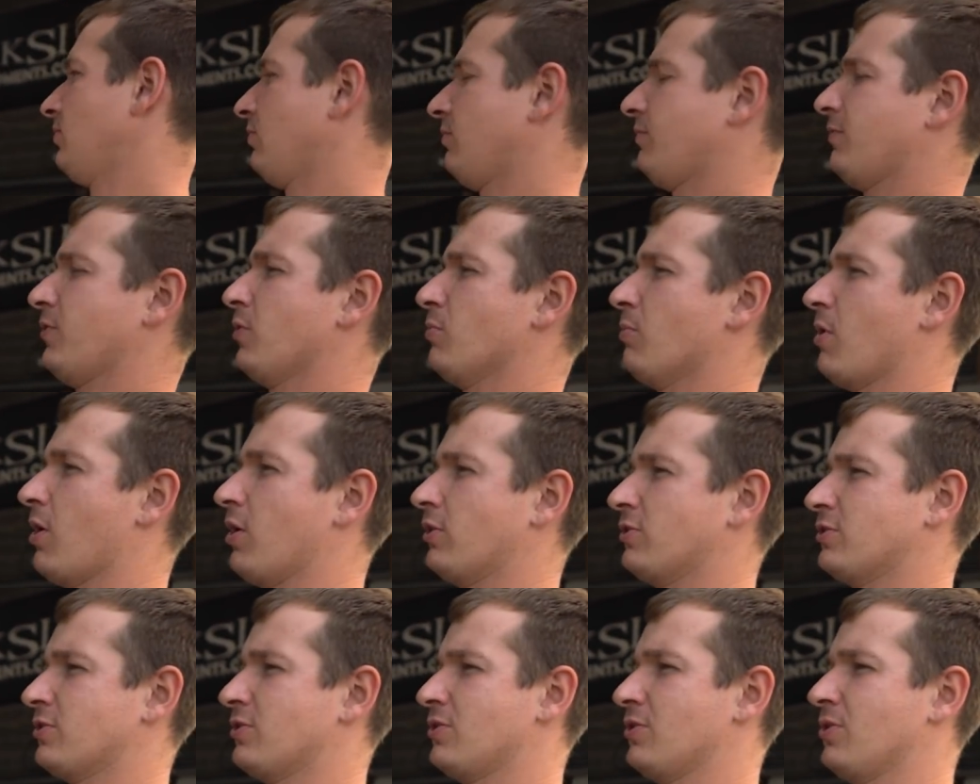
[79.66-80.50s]
A few
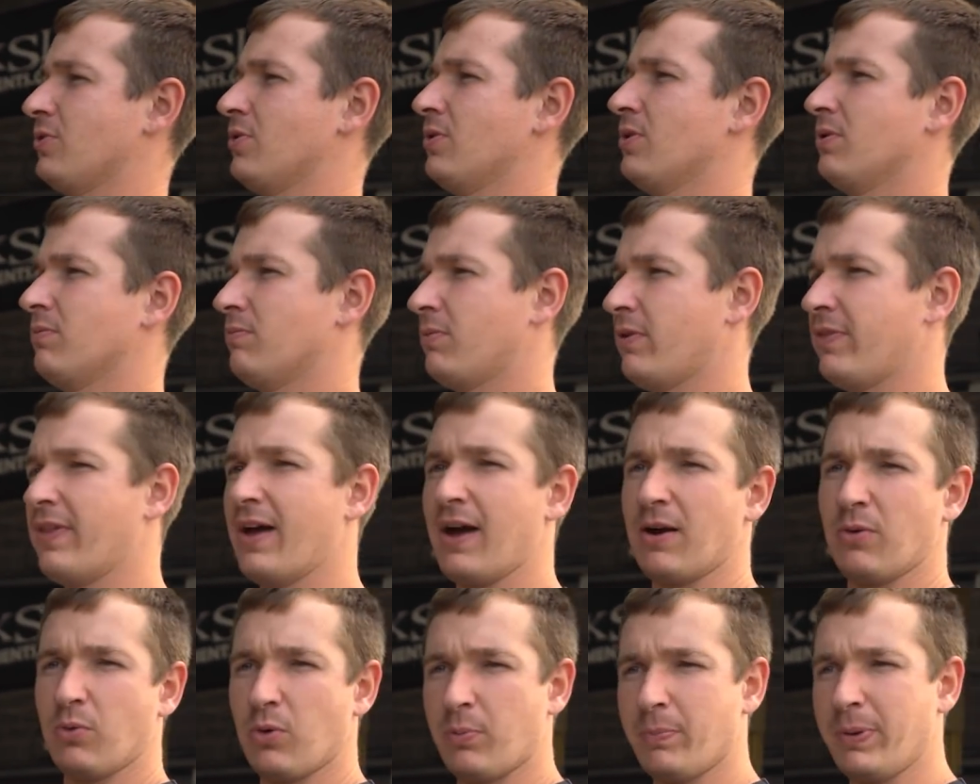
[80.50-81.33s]
more to do,
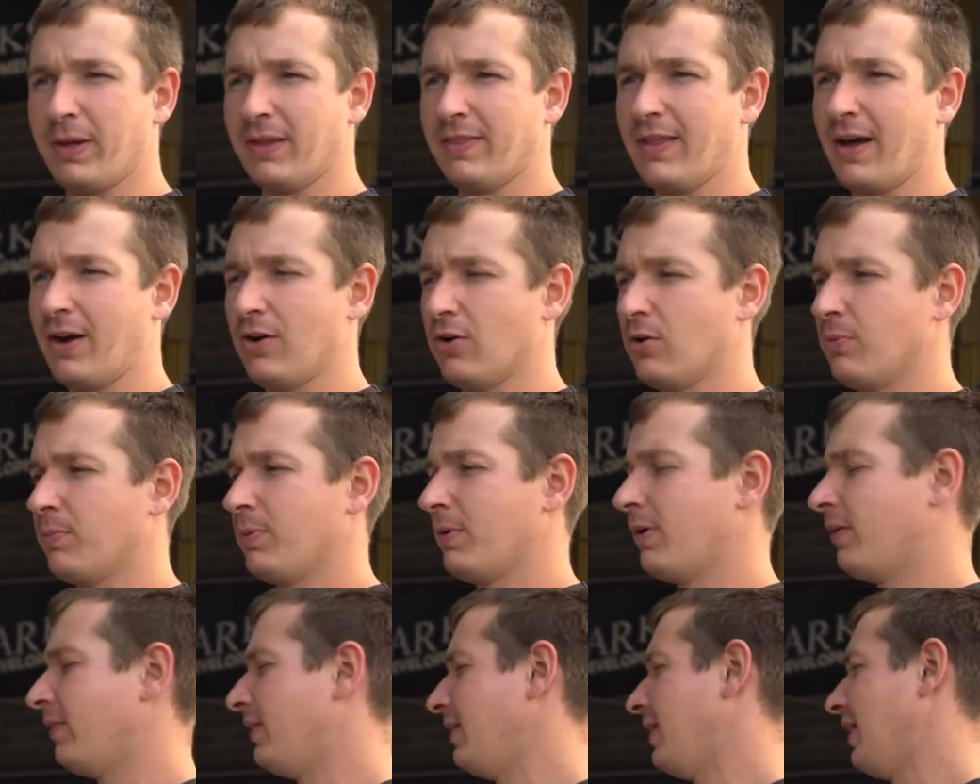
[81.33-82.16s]
but we'll pick that up
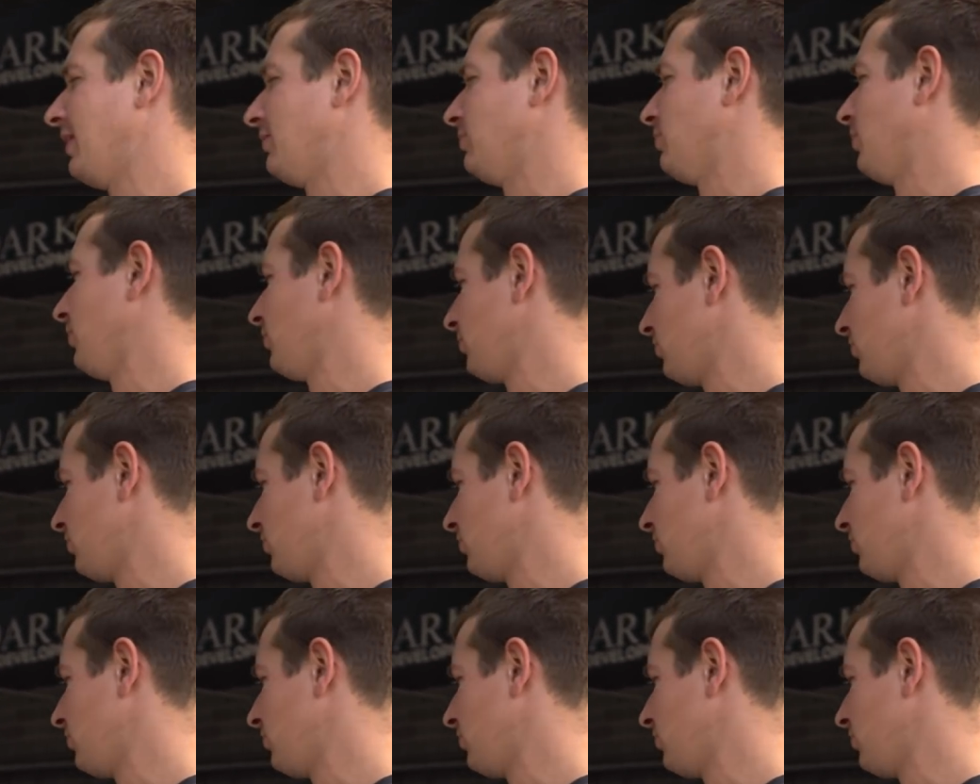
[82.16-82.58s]
on the next one.